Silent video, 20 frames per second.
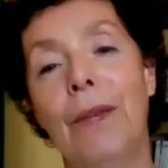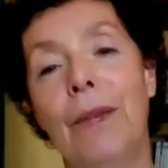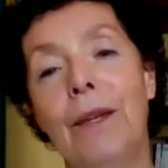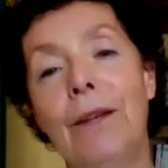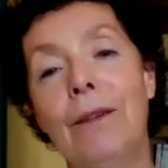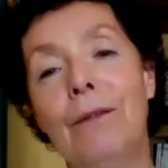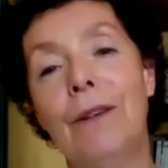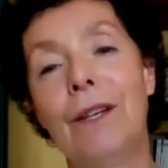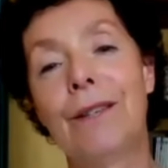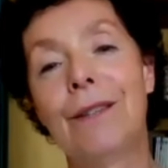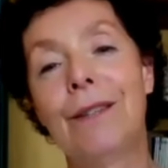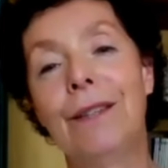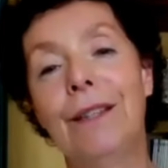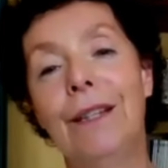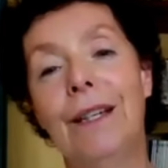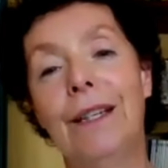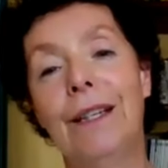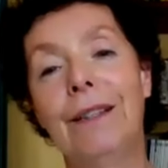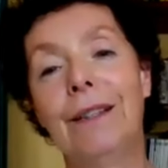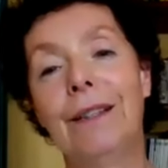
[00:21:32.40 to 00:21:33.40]

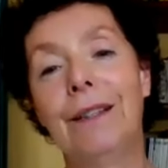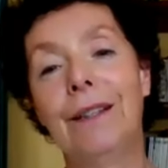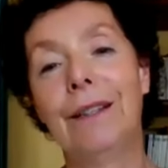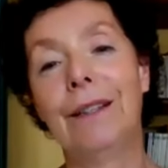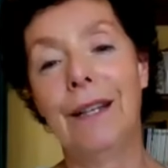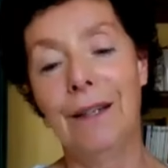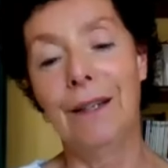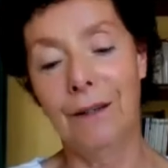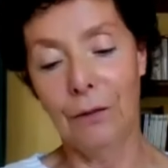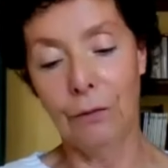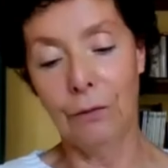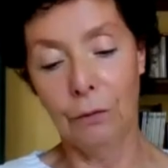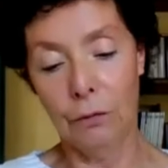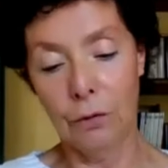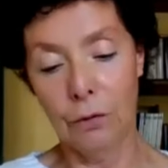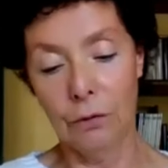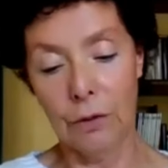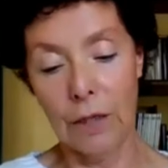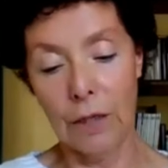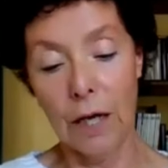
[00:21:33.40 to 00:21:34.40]
investigator and to
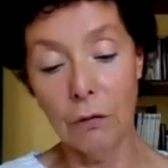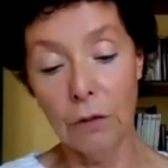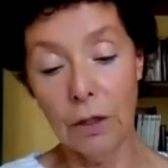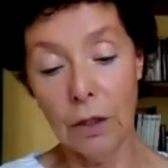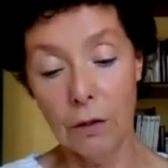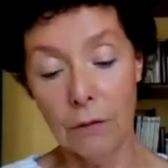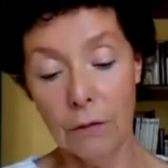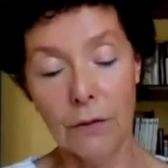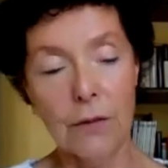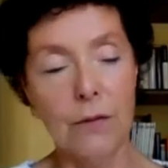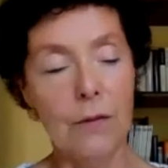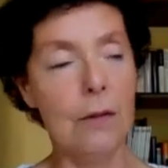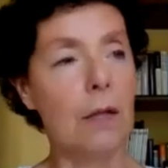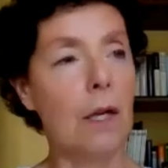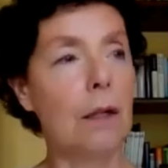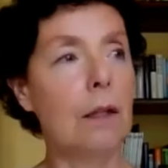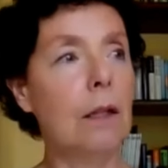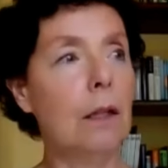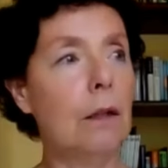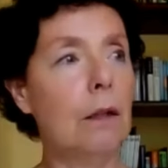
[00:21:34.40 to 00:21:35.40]
carry out this
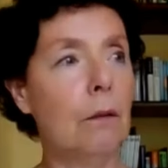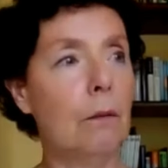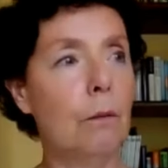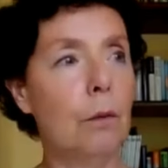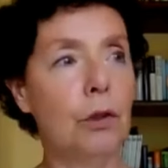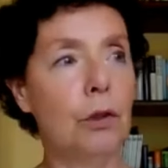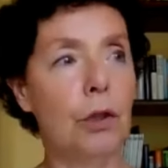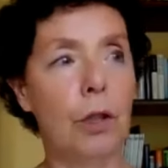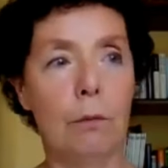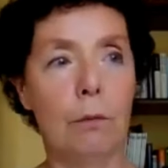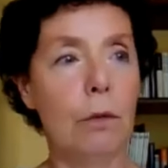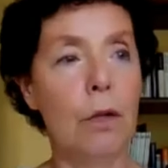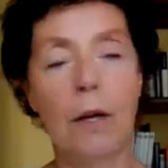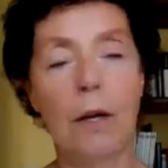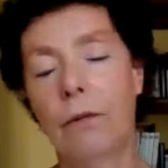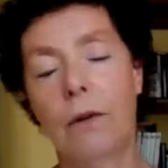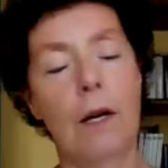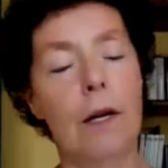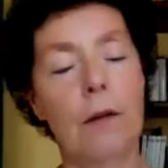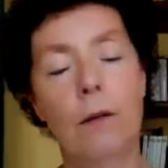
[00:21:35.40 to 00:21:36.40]
study, which I would
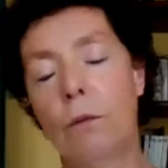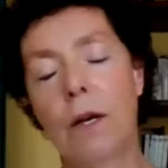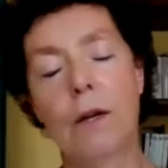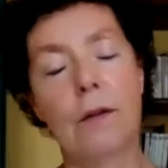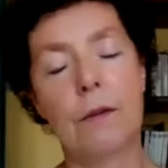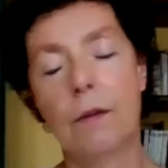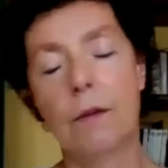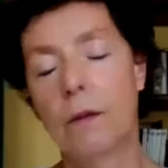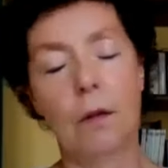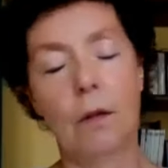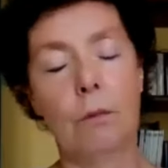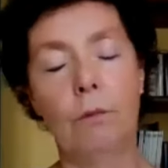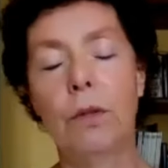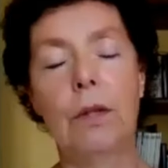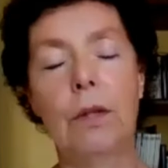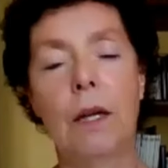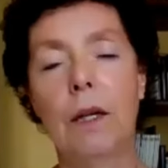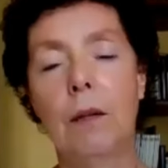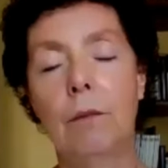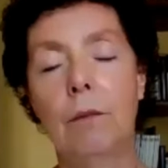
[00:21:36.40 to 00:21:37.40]
have otherwise not
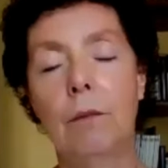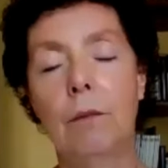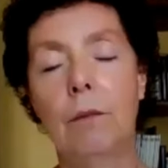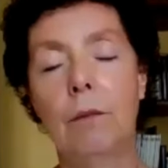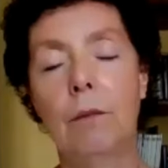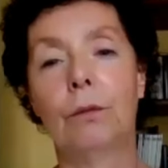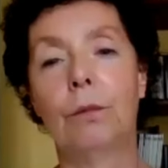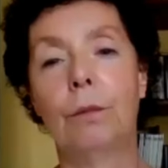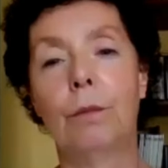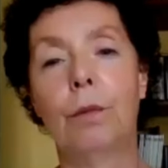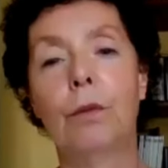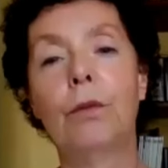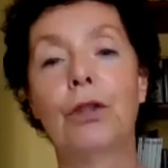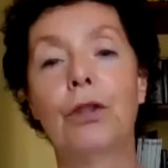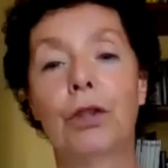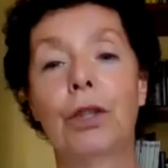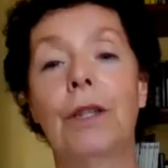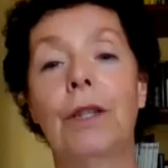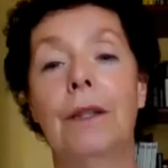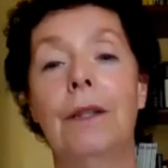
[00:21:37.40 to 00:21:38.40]
been able to
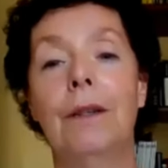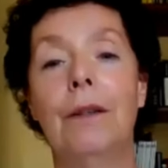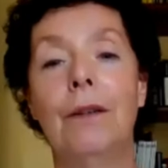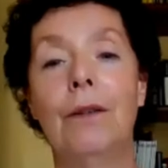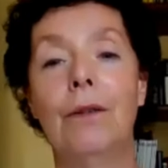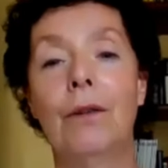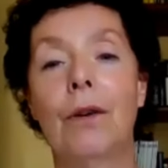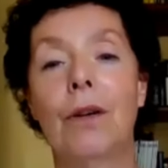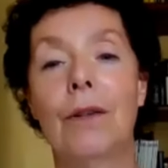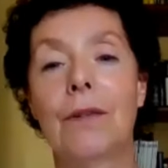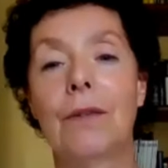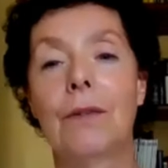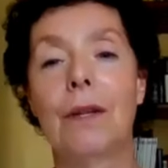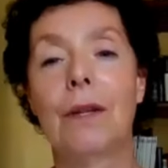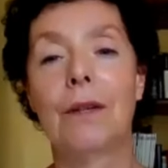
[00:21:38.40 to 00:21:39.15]
push, you know, as